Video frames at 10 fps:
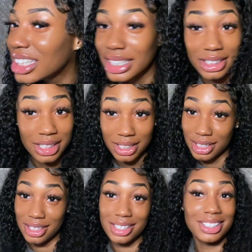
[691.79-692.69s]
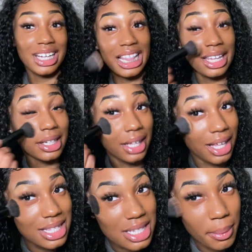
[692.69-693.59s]
This look good. It look
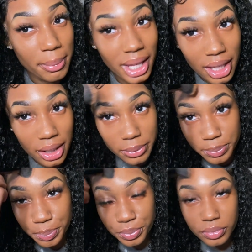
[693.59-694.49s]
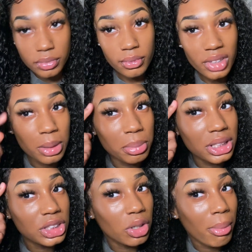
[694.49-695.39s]
good to me.
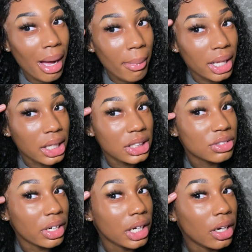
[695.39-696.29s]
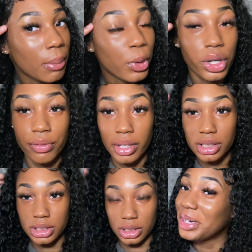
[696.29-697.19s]
Please don't mind my lace right here. I'm gonna
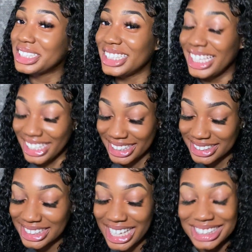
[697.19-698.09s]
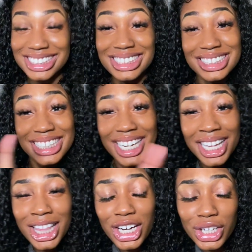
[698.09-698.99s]
fix it. It is
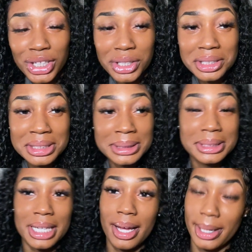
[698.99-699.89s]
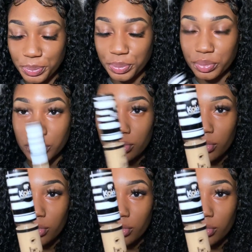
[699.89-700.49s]
concealer time.